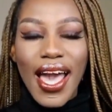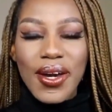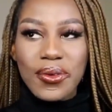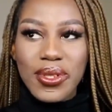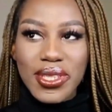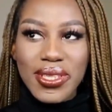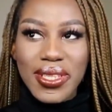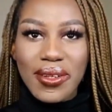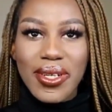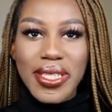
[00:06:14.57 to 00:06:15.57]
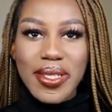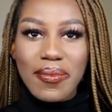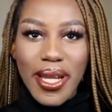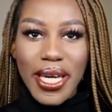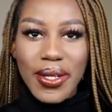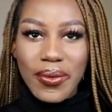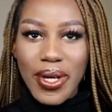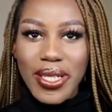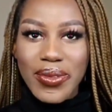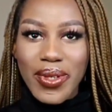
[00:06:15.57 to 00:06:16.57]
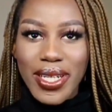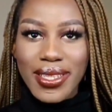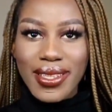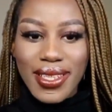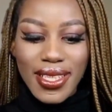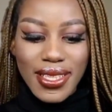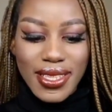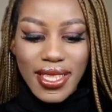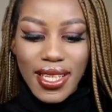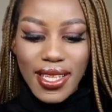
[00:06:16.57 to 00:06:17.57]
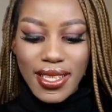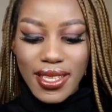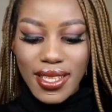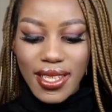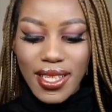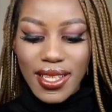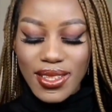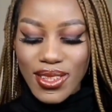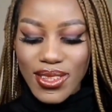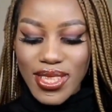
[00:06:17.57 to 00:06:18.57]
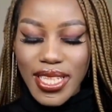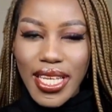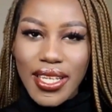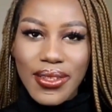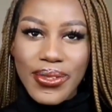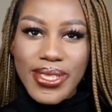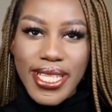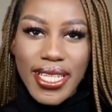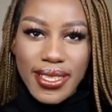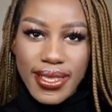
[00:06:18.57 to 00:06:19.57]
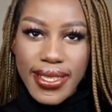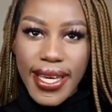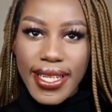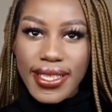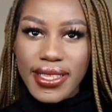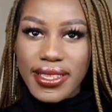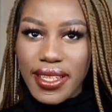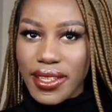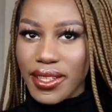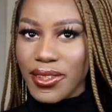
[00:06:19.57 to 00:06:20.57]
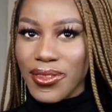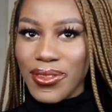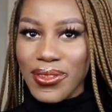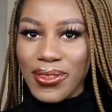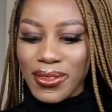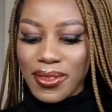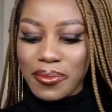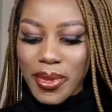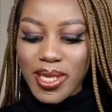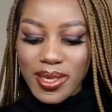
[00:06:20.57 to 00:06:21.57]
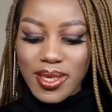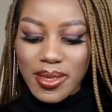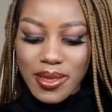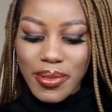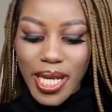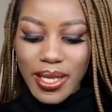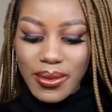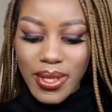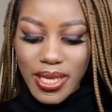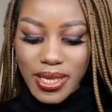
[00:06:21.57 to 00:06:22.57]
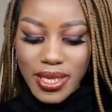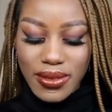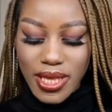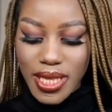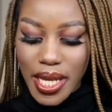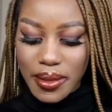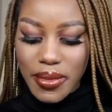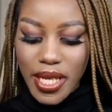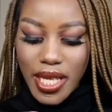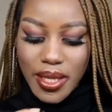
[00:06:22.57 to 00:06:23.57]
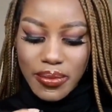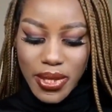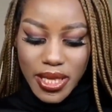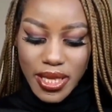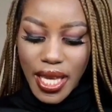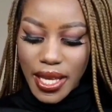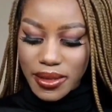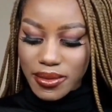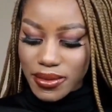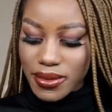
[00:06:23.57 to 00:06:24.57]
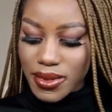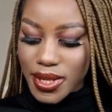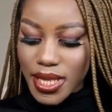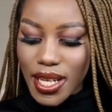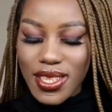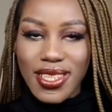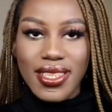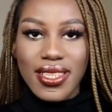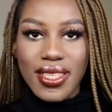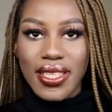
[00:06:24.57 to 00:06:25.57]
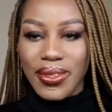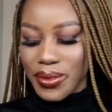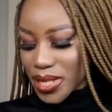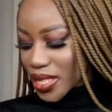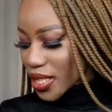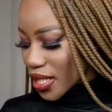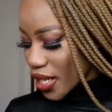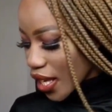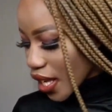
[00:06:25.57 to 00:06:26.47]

I wish there was a black and white one because then those are like your standard colors. Like, you bound to use black and white every time. But yeah, we'll see how this is gonna work.